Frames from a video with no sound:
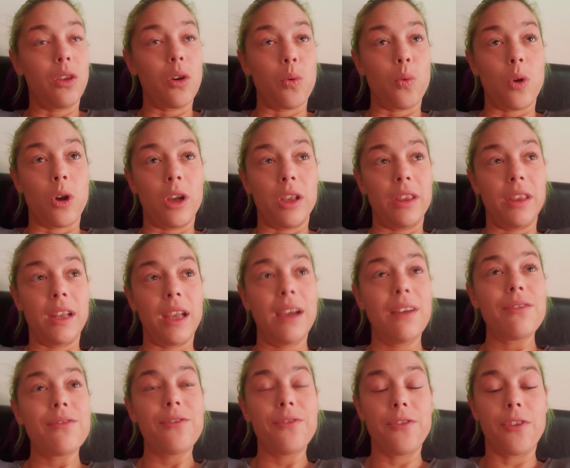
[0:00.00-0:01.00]
one that
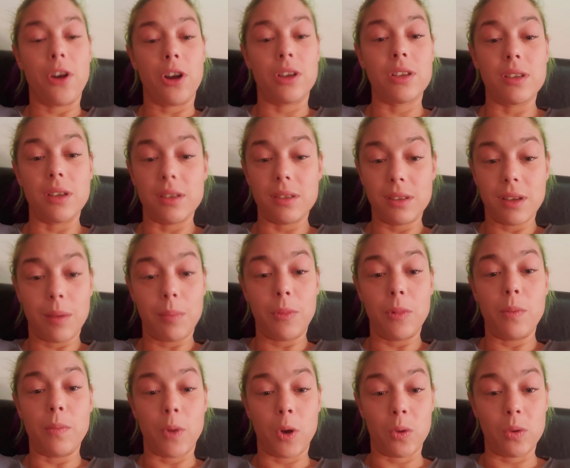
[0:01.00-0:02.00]
fucks us up the
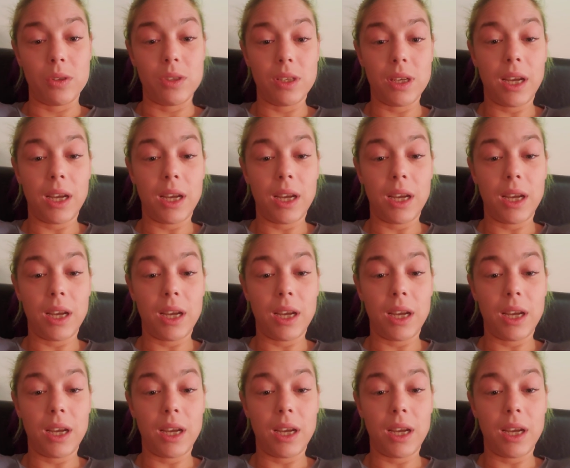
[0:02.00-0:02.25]
most,